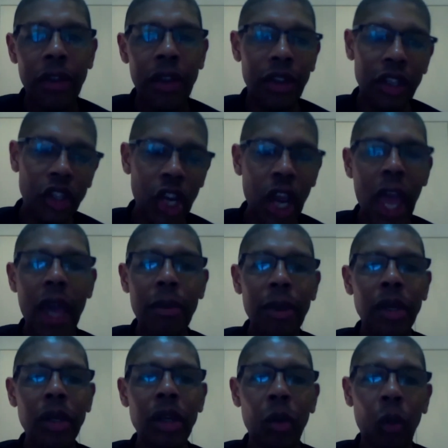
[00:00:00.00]
that the
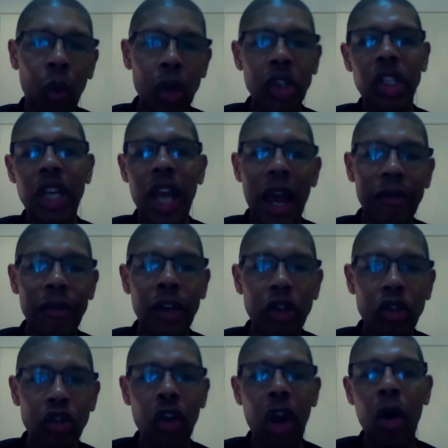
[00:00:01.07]
chairman wants to have
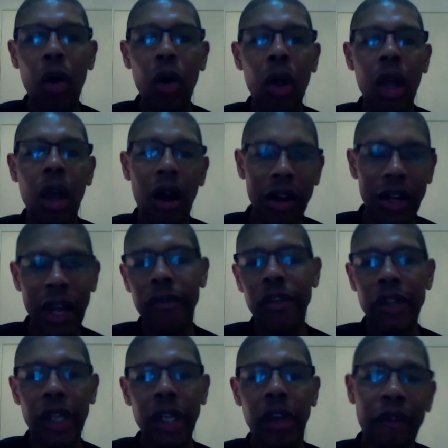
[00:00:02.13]
control on
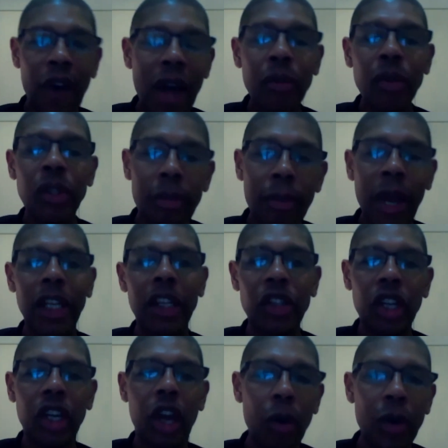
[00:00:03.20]
everything. If I was a
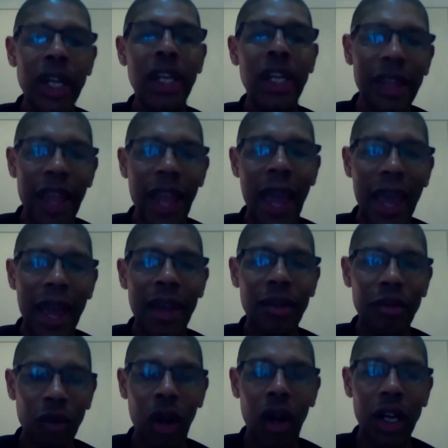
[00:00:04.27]
manager going in there,
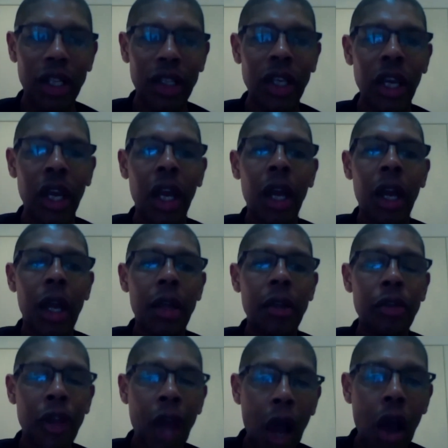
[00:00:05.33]
right,
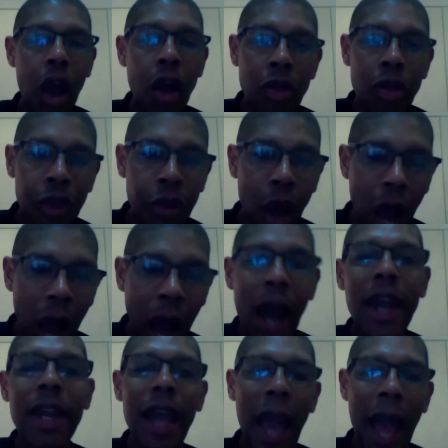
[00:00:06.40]
that
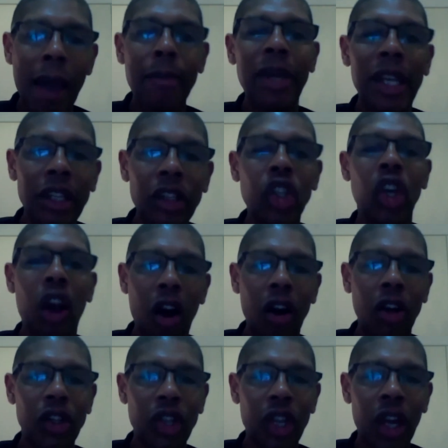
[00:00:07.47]
I am in
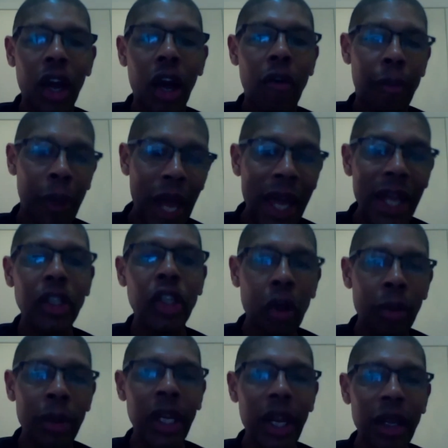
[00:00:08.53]
charge of players
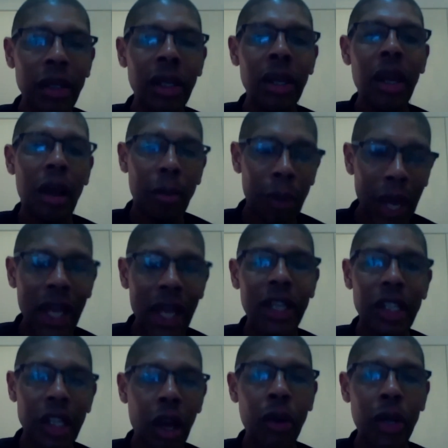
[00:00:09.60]
coming in,
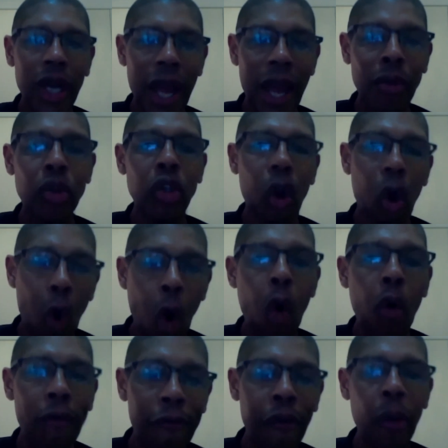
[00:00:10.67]
players going out,
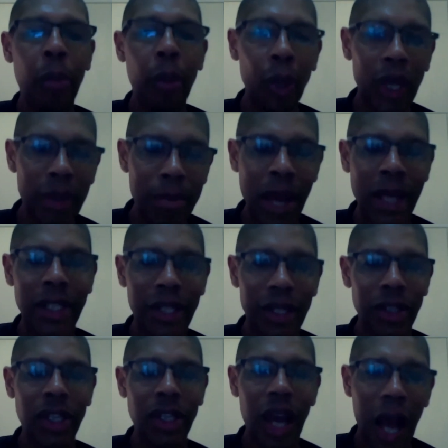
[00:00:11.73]
all footballing
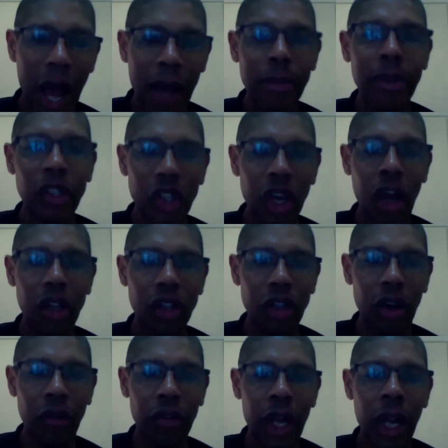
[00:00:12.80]
matters. I'm in
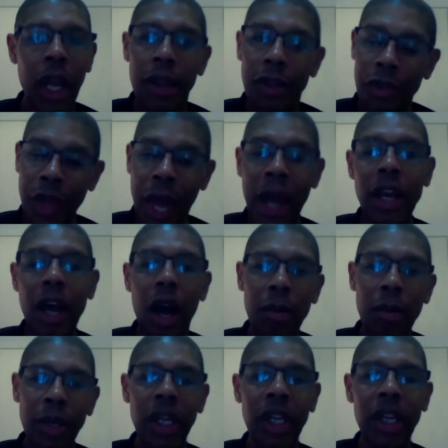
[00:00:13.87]
charge of. That,
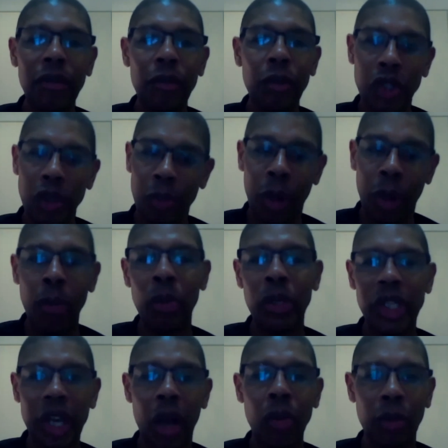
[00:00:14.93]
I believe, was the problem
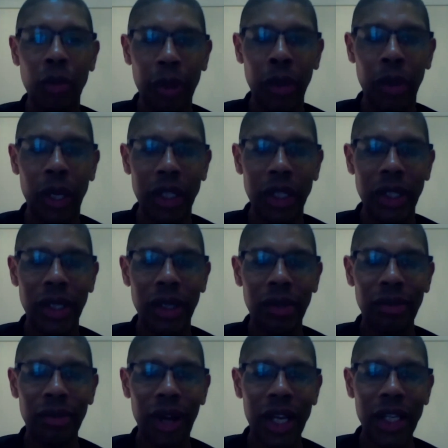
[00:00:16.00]
with Tony Pulis,
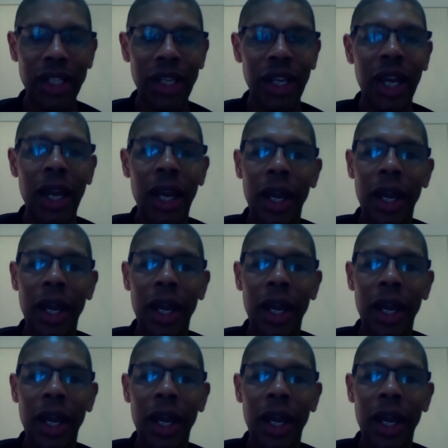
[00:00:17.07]
right?